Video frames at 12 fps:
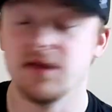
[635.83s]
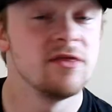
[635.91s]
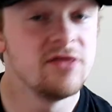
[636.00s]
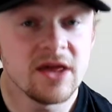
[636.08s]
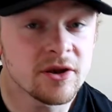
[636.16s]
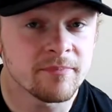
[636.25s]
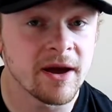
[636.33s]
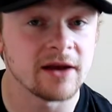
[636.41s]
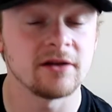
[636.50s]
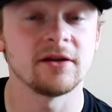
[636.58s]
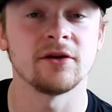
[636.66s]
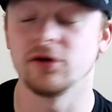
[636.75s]
This
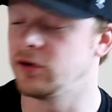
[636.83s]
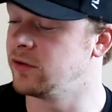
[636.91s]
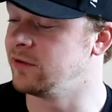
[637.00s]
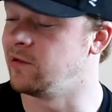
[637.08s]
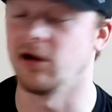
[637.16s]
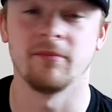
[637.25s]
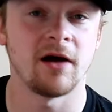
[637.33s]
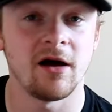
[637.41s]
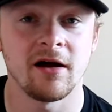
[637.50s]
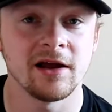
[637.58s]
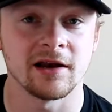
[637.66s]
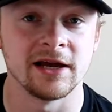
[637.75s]
pedal does a good job.
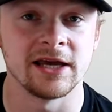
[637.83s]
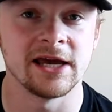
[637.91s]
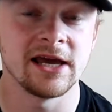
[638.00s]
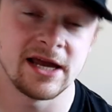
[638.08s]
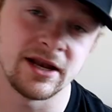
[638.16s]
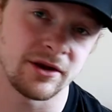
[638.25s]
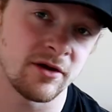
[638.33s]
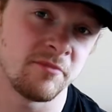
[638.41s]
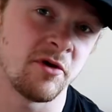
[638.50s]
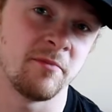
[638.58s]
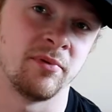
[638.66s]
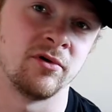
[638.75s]
I like it, it's on
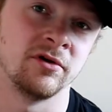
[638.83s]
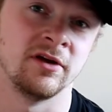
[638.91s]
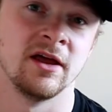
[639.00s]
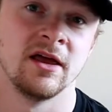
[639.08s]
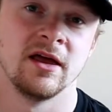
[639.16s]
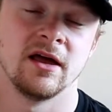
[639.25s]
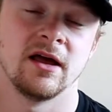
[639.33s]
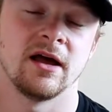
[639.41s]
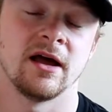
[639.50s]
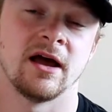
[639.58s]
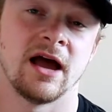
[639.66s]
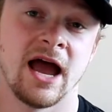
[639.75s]
my board,
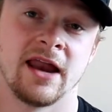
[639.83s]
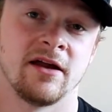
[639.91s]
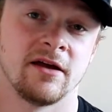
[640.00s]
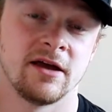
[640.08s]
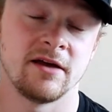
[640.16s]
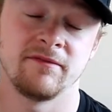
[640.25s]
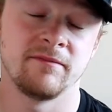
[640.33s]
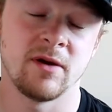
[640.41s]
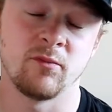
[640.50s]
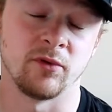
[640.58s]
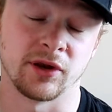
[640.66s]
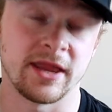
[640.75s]
and it
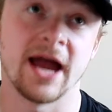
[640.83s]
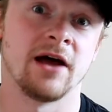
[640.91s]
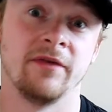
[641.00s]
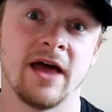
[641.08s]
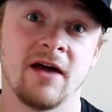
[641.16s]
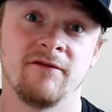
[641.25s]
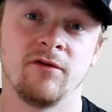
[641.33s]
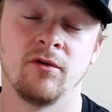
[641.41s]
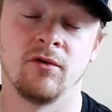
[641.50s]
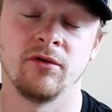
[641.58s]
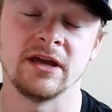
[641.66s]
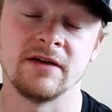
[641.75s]
will stay on there
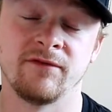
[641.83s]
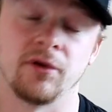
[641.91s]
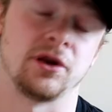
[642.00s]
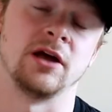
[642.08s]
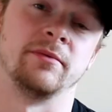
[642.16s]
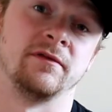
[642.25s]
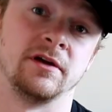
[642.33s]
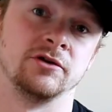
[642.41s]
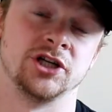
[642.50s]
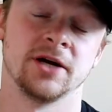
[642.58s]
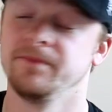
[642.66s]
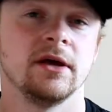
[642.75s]
for the foreseeable
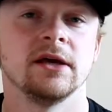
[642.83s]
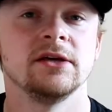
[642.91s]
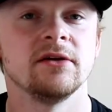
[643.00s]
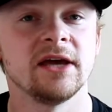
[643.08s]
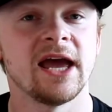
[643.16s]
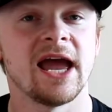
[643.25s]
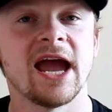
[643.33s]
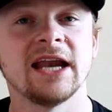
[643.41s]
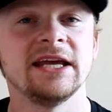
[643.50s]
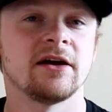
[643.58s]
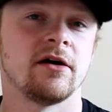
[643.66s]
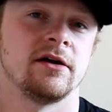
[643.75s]
future. You can get
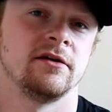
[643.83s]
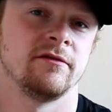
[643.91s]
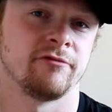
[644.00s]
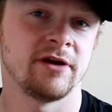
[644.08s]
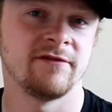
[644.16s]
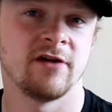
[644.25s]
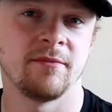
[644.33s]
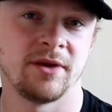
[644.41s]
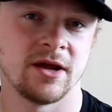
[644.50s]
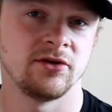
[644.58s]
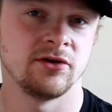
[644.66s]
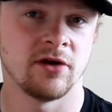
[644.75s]
any kind of reverb
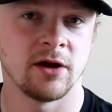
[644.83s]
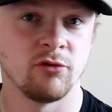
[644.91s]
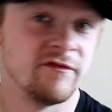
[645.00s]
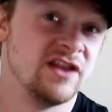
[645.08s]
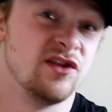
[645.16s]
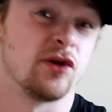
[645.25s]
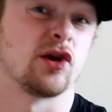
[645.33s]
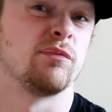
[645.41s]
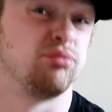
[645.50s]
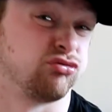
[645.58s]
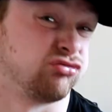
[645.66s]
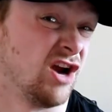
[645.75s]
sound you like within the
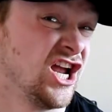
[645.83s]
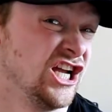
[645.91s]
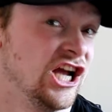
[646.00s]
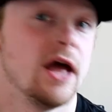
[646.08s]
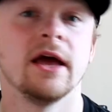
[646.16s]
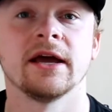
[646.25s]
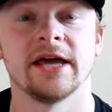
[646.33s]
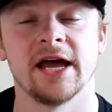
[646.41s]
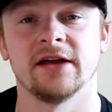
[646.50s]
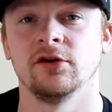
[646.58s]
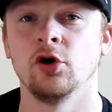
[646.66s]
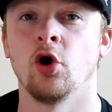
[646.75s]
Spring
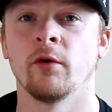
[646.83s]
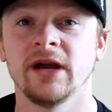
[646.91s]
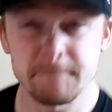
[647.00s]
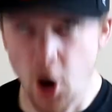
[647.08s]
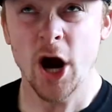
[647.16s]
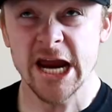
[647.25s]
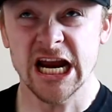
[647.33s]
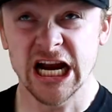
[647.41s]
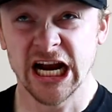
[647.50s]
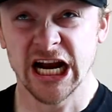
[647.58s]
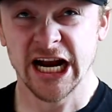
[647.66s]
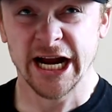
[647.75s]
category.
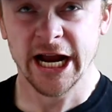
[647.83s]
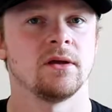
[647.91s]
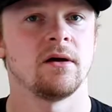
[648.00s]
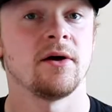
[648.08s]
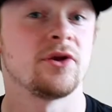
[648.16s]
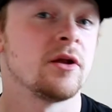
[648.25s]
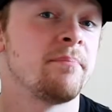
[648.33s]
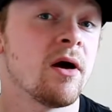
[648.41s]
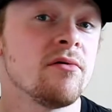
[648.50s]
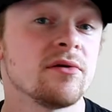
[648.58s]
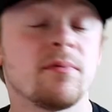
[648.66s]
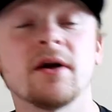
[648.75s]
Boing! I
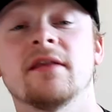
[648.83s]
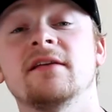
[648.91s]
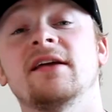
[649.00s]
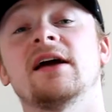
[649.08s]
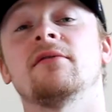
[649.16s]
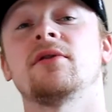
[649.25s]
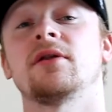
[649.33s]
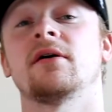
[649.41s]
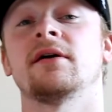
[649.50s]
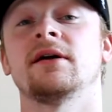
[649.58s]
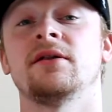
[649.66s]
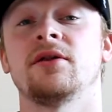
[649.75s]
suppose one of the
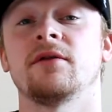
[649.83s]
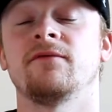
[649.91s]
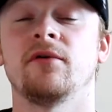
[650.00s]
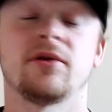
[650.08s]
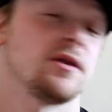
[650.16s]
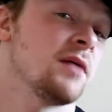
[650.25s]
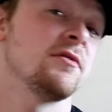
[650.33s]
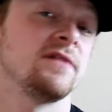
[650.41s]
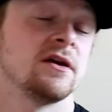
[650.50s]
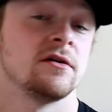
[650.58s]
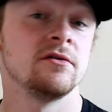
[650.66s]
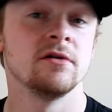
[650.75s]
downsides for some of
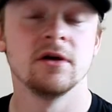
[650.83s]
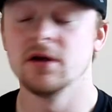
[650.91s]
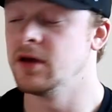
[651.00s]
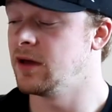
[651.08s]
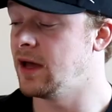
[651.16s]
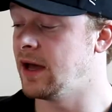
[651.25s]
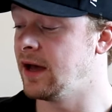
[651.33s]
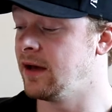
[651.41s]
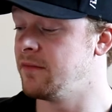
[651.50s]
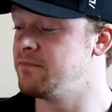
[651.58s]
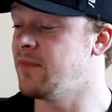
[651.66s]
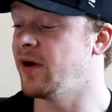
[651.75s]
you
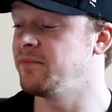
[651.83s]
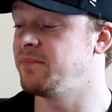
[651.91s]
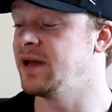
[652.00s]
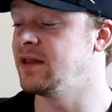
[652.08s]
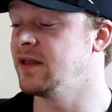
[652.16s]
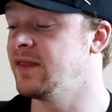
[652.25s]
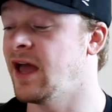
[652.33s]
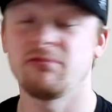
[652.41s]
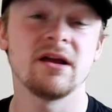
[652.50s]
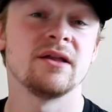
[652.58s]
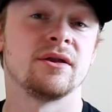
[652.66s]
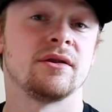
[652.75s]
might be that there
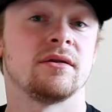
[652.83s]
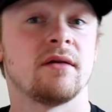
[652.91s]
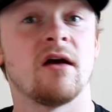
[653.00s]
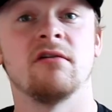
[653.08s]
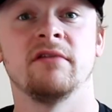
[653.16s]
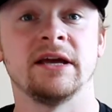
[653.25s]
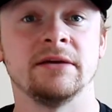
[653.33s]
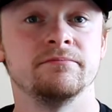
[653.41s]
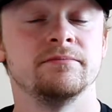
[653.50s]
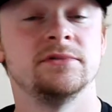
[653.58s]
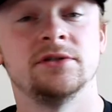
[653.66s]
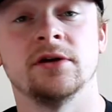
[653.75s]
is only
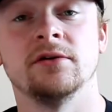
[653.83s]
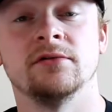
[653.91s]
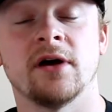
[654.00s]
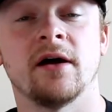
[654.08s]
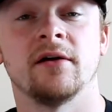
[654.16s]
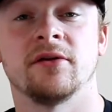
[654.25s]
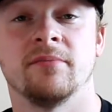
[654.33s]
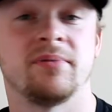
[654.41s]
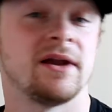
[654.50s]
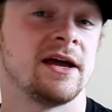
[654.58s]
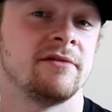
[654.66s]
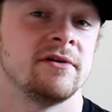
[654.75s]
2 dials to
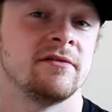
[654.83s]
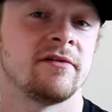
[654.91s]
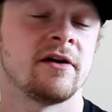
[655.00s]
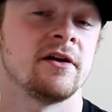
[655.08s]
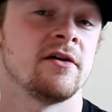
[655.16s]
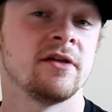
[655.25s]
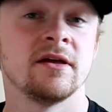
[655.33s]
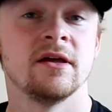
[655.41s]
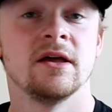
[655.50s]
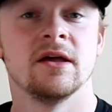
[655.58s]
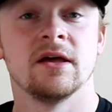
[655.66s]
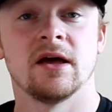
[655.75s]
play with. I know
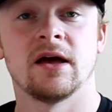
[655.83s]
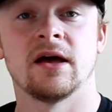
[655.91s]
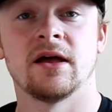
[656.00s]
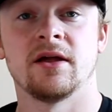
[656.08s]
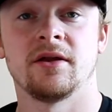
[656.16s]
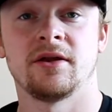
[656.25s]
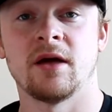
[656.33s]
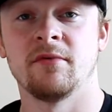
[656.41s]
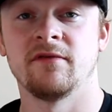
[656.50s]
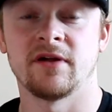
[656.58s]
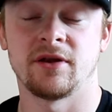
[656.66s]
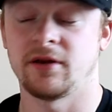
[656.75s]
that some
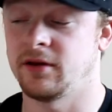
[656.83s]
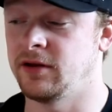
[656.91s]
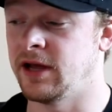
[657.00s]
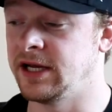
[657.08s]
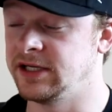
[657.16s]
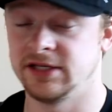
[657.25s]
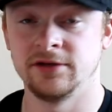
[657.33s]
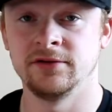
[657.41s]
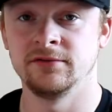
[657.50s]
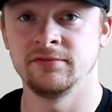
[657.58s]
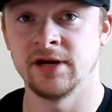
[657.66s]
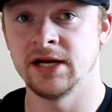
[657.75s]
of us like
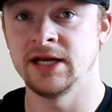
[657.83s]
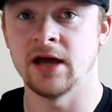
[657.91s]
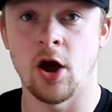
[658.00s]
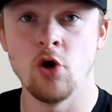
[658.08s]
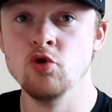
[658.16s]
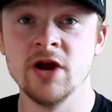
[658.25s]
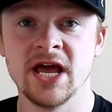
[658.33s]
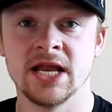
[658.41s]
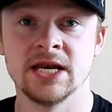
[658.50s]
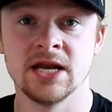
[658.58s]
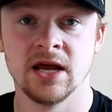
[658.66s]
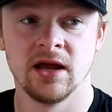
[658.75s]
to really hone
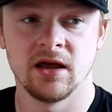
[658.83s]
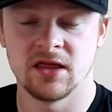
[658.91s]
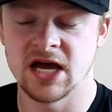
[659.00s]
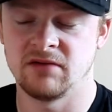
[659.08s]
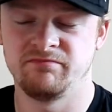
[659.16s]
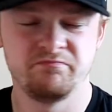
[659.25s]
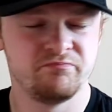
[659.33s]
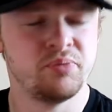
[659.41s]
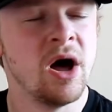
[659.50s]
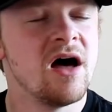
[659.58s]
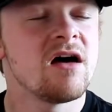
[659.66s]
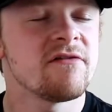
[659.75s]
in that
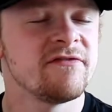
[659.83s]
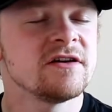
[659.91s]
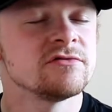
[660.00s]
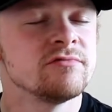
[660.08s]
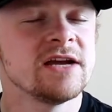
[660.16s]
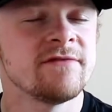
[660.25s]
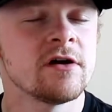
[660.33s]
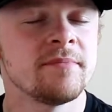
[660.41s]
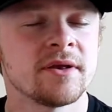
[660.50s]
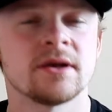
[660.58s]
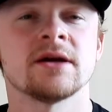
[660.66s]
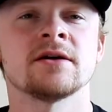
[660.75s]
perfect reverb
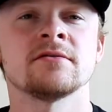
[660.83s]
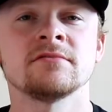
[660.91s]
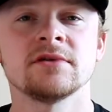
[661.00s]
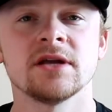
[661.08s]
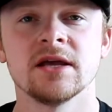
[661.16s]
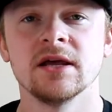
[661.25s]
sound.